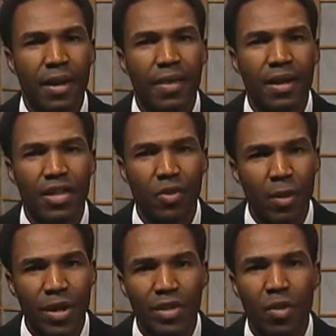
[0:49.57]
the
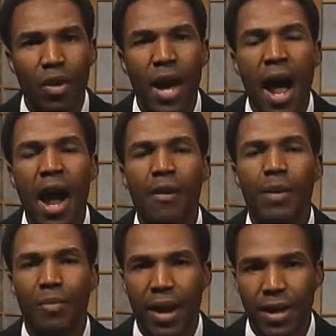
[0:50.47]
discriminatory hiring
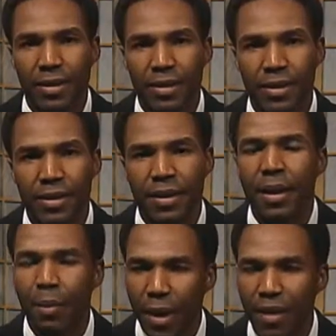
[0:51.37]
practices
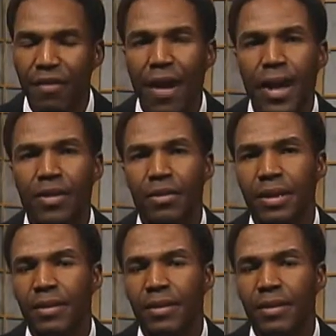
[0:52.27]
by the factory.